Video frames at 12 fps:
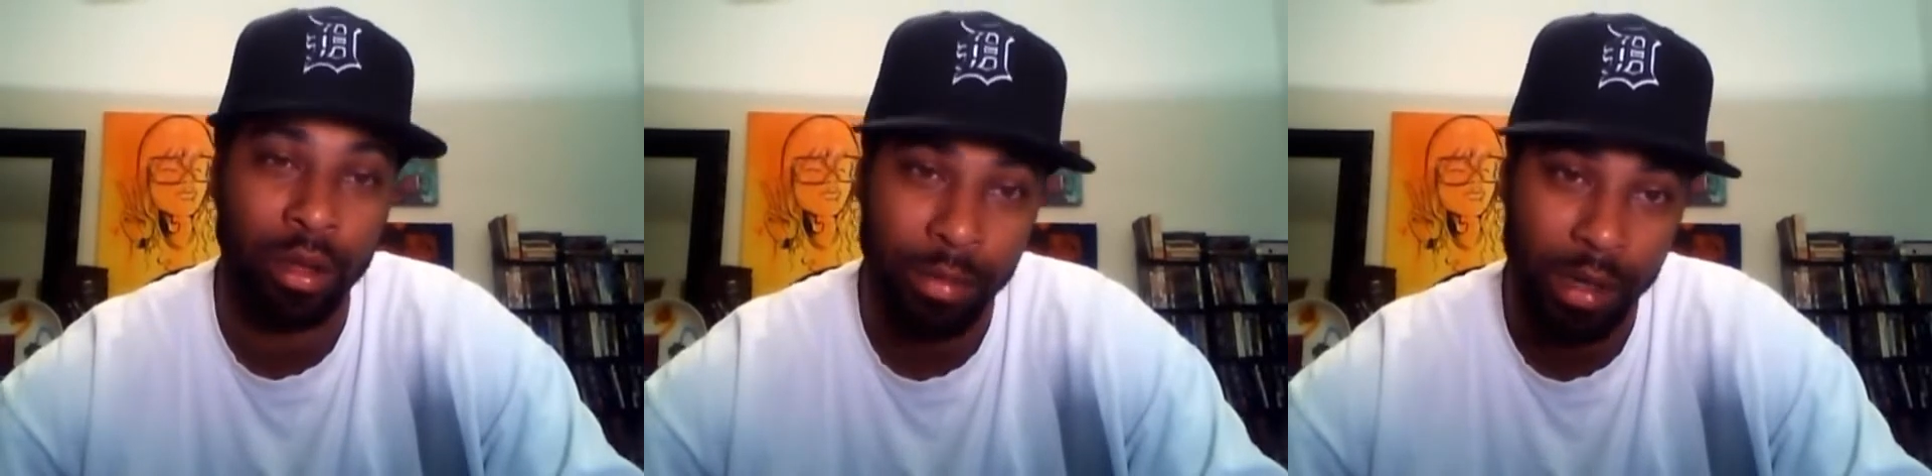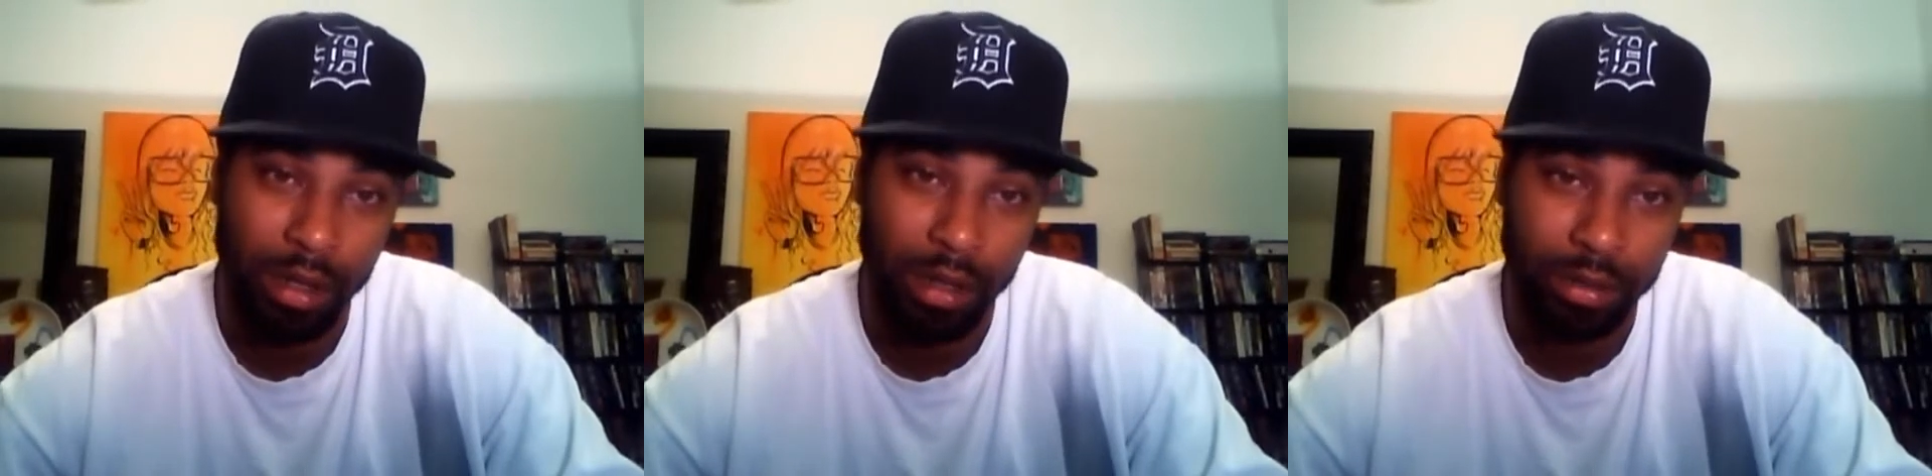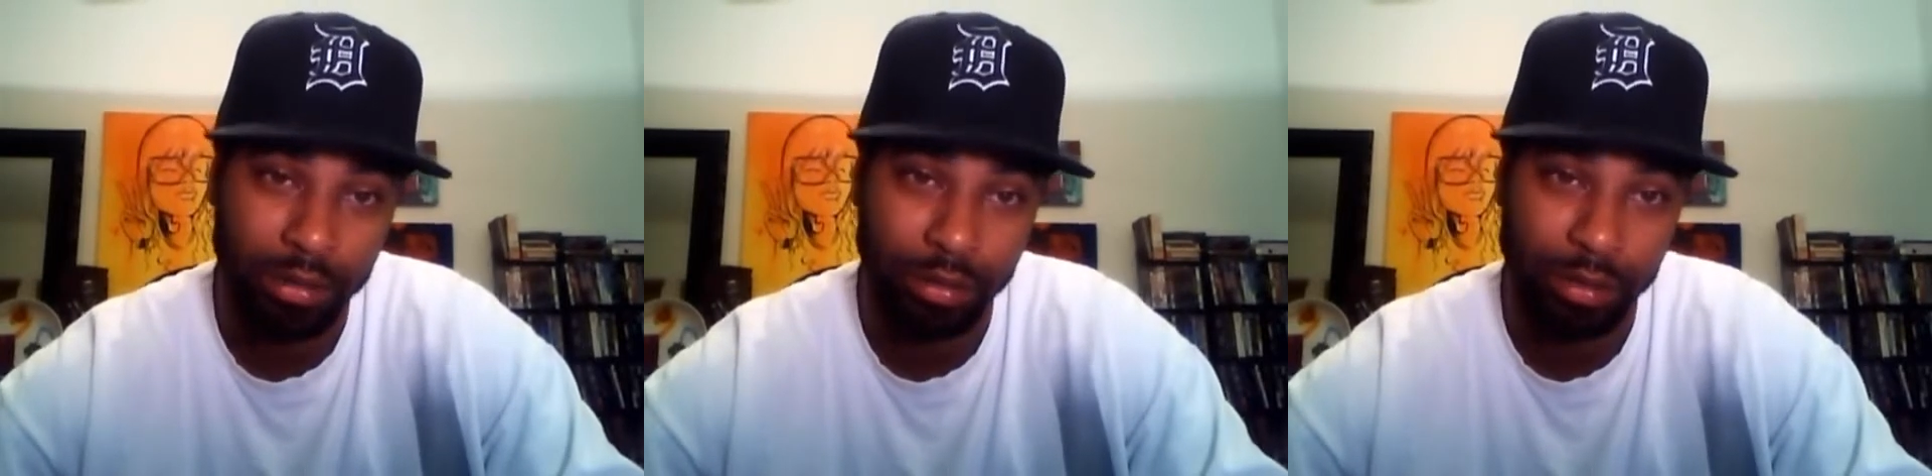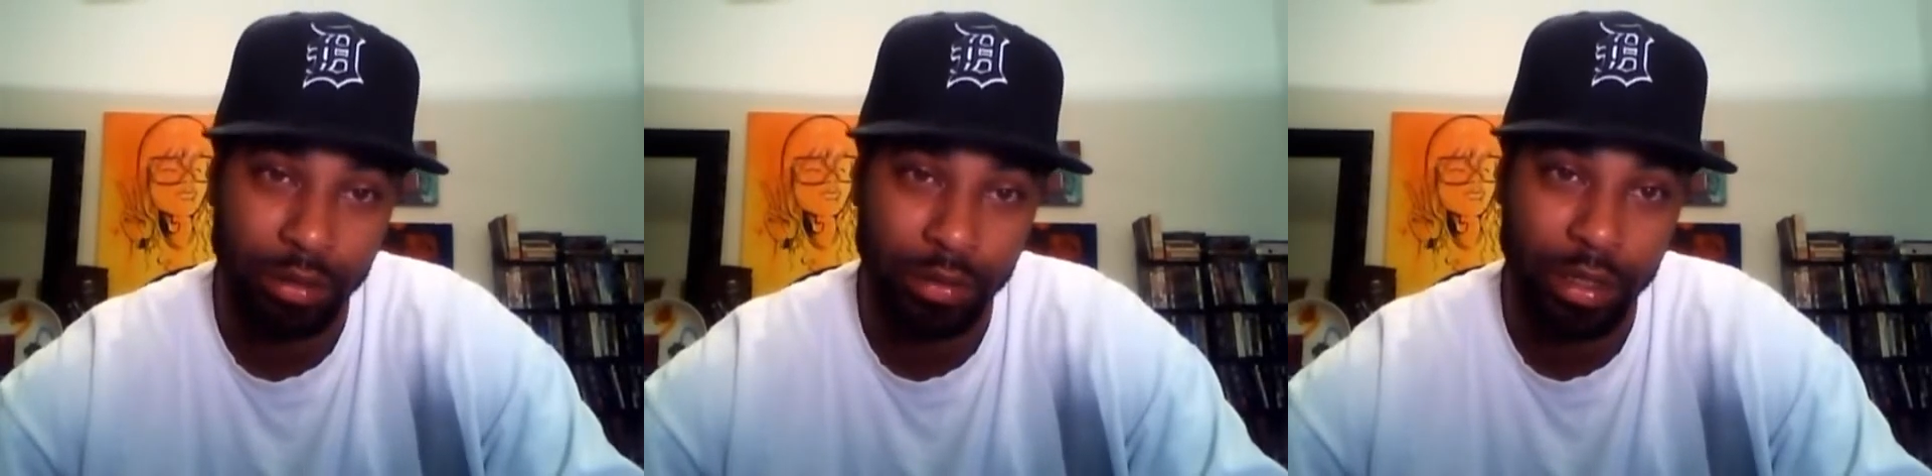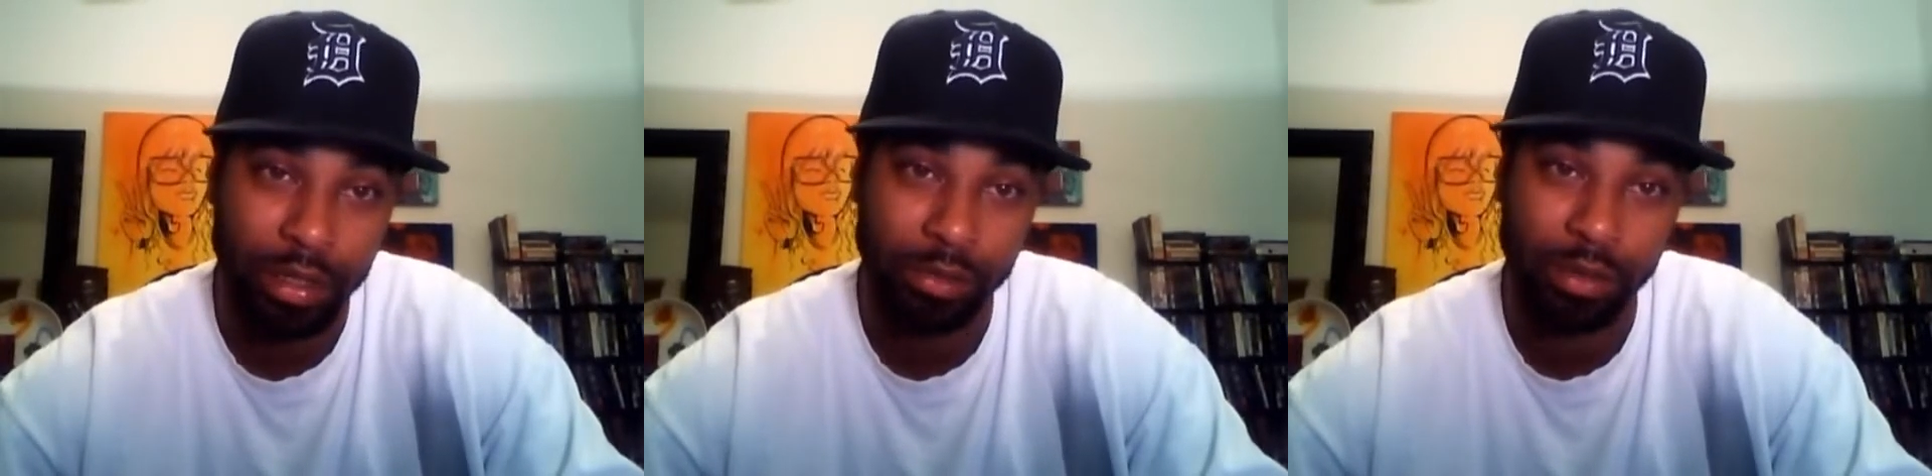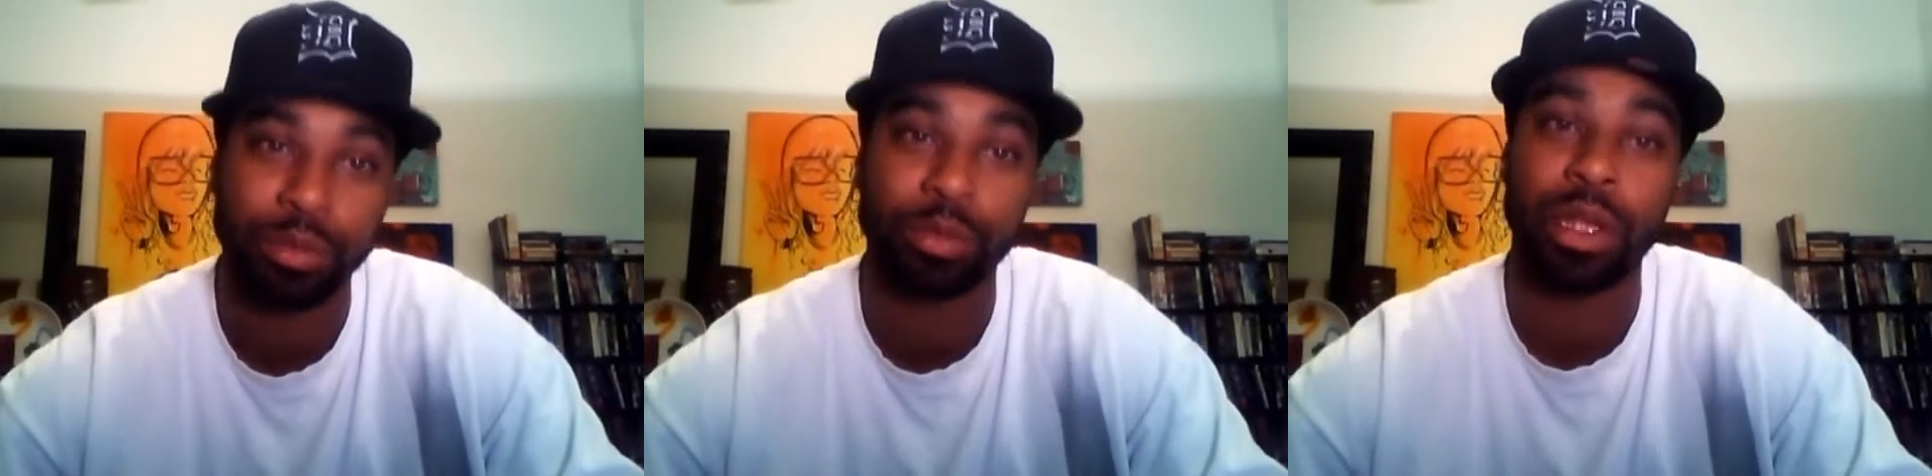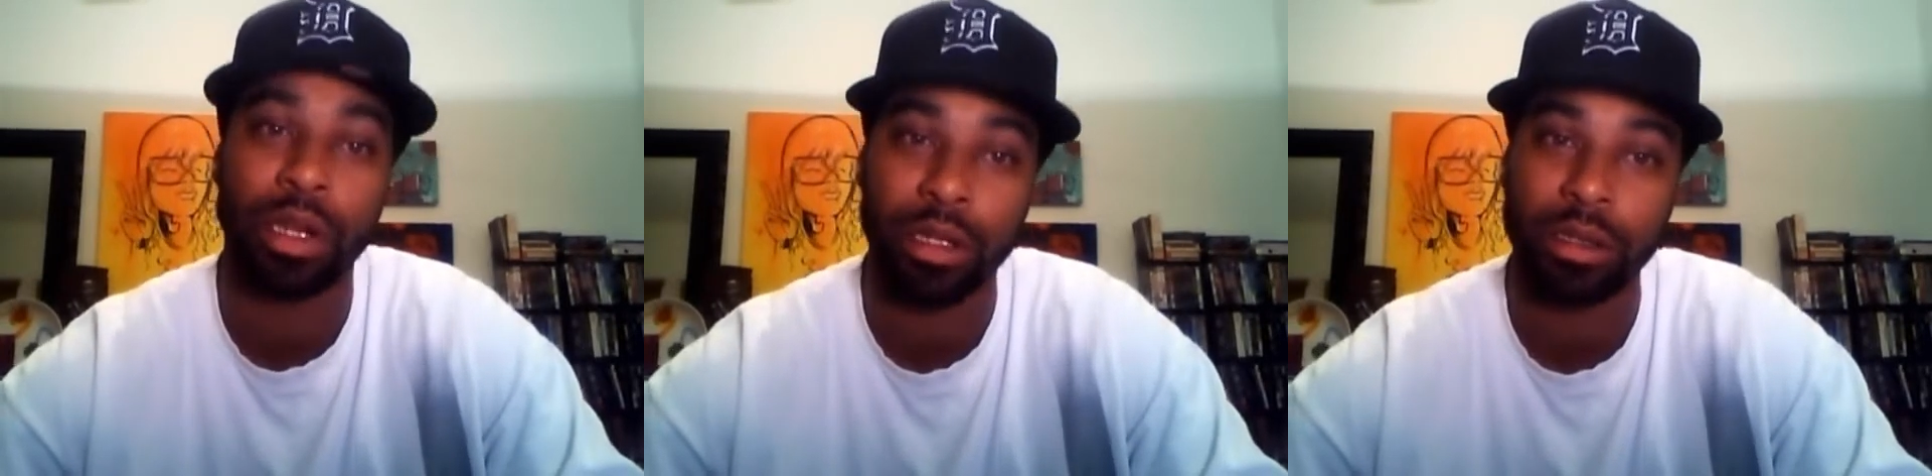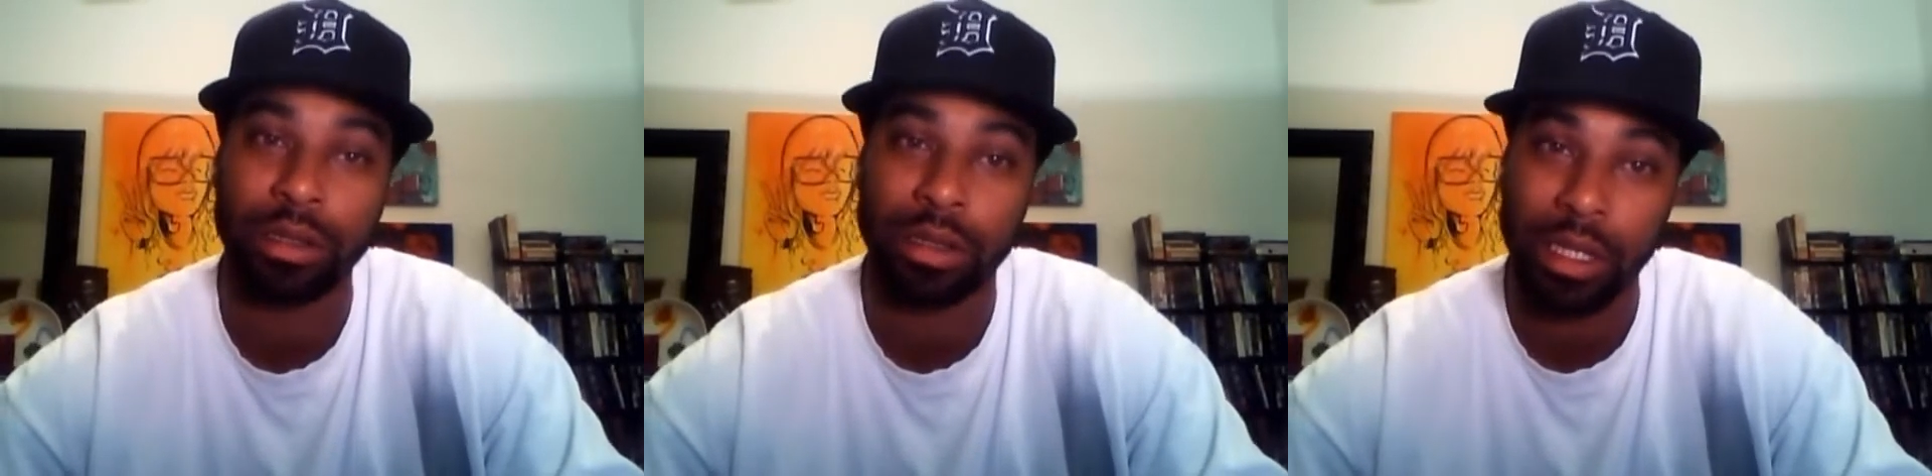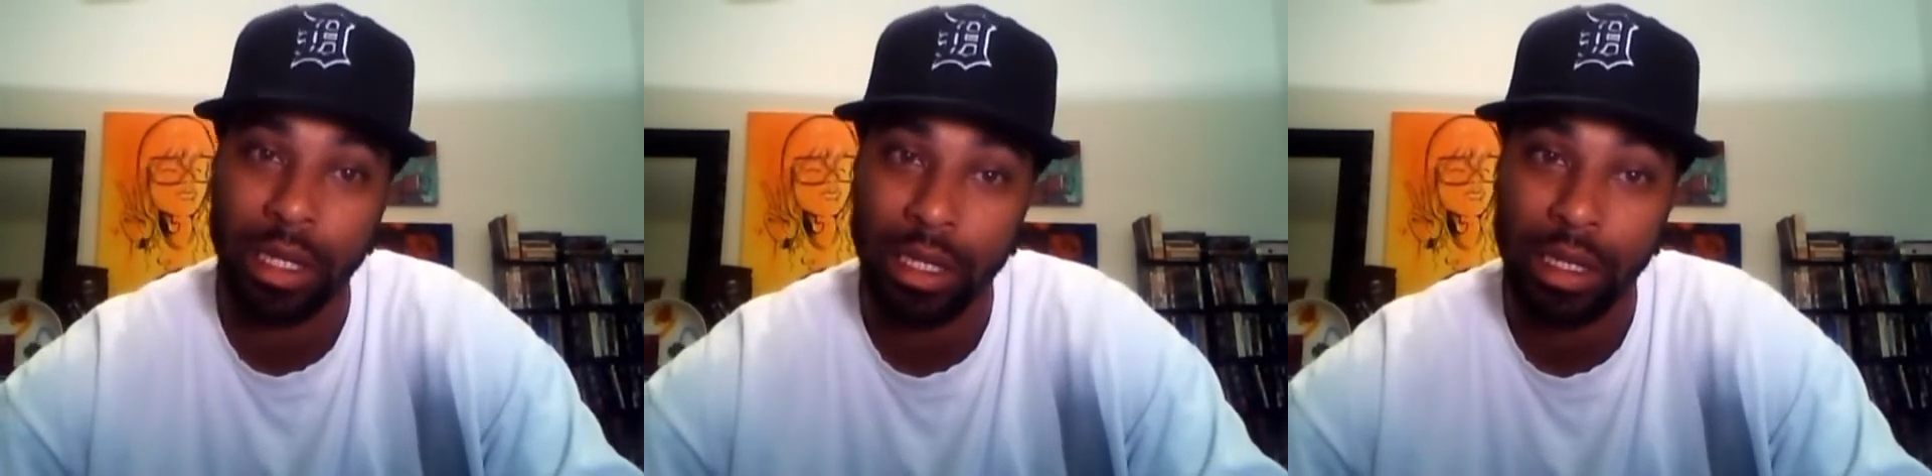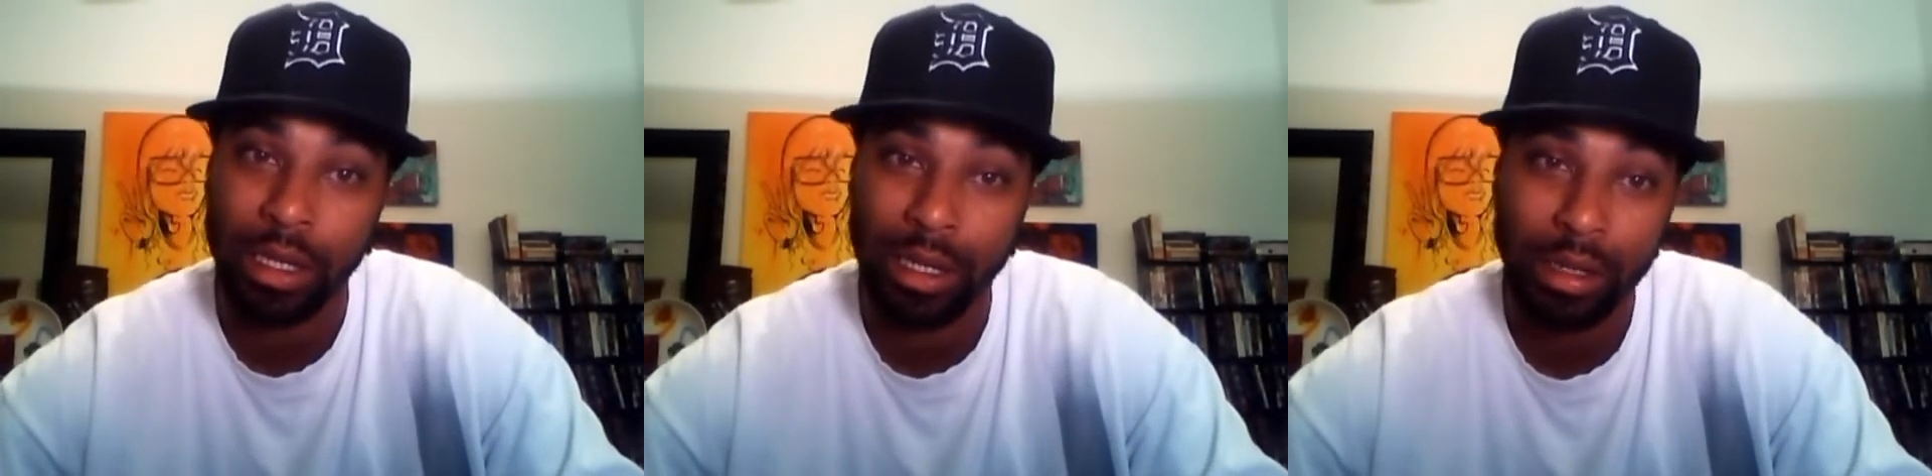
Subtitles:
American troops over there because we spread a little thin,